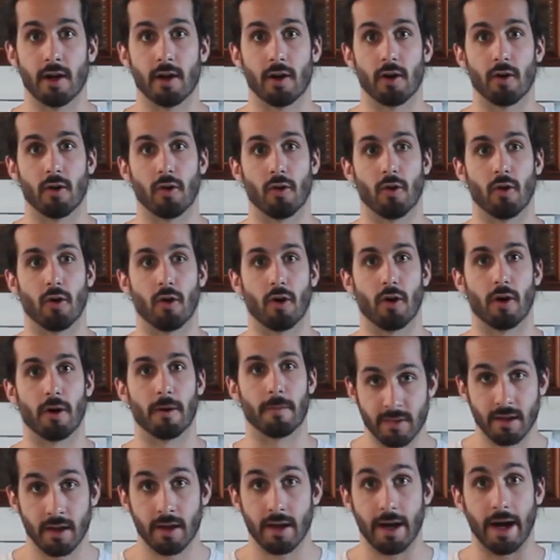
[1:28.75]
or
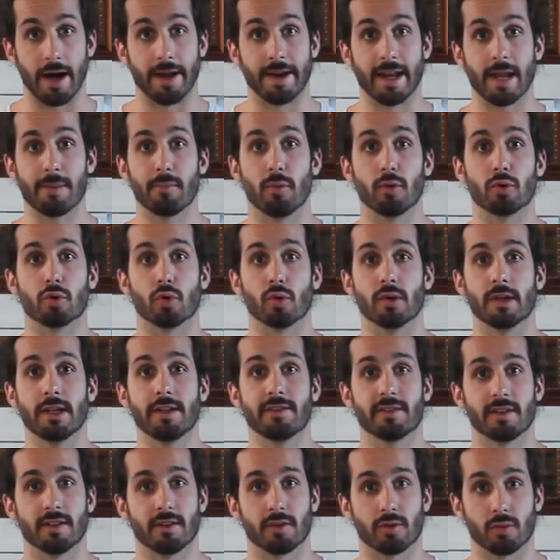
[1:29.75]
unable to
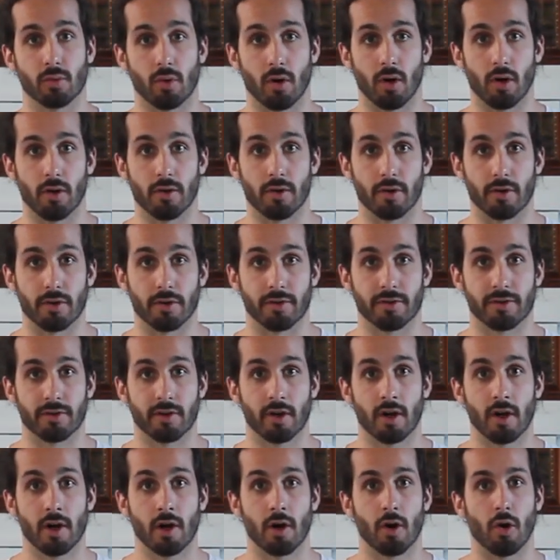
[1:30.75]
listen to others
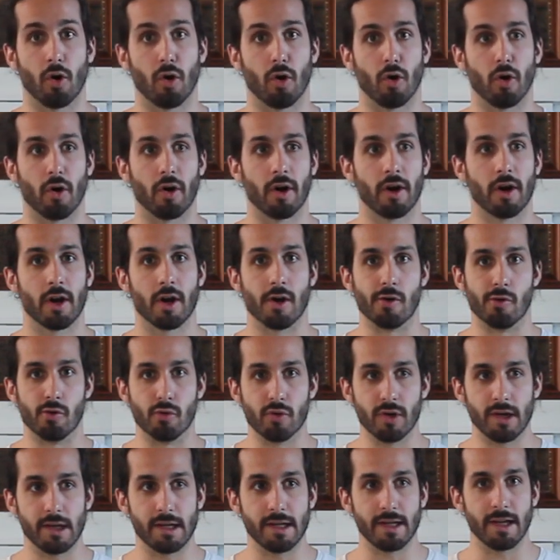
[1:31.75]
or
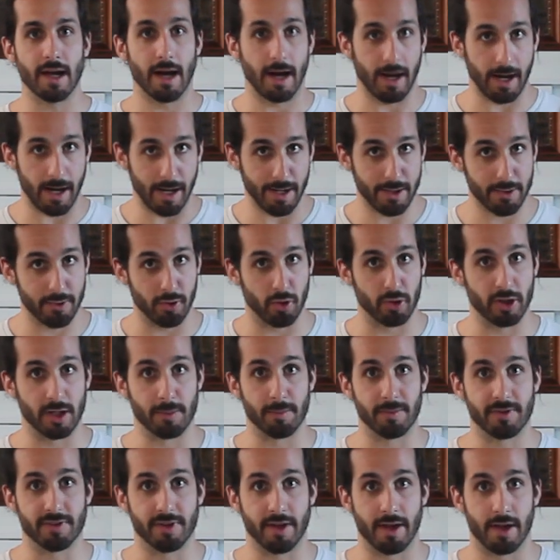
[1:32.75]
really hard on
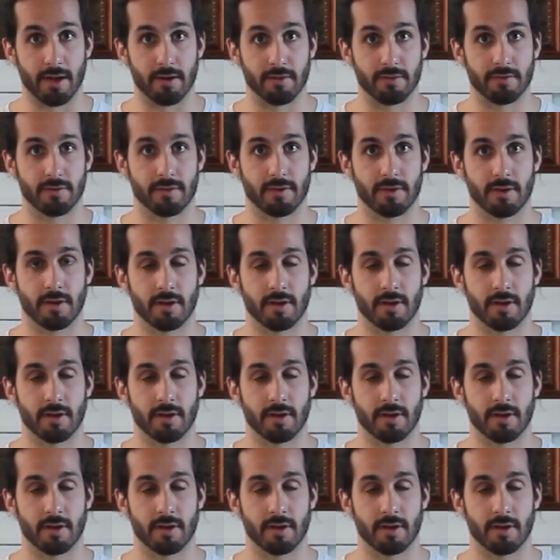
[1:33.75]
himself.